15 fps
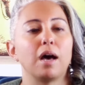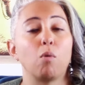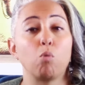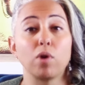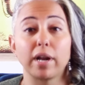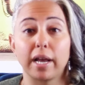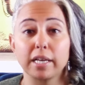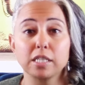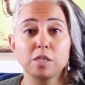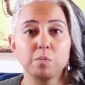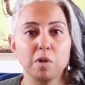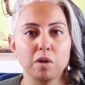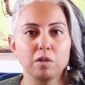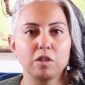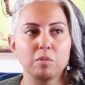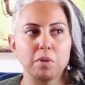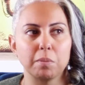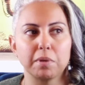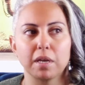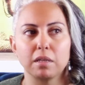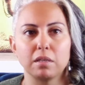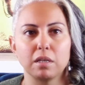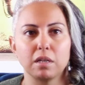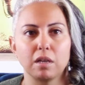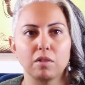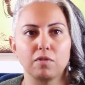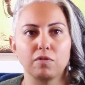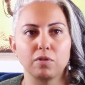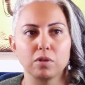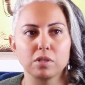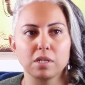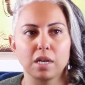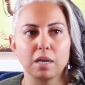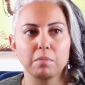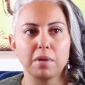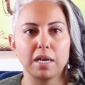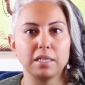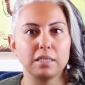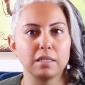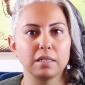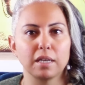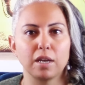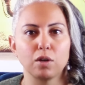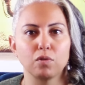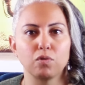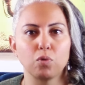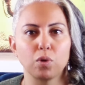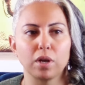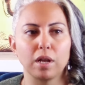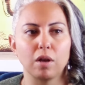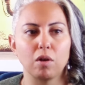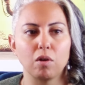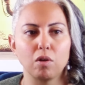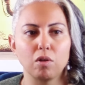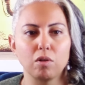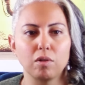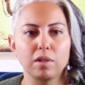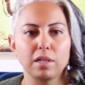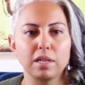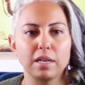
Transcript: When I smelled the Babycat DNA the first time, I didn't care for it at all.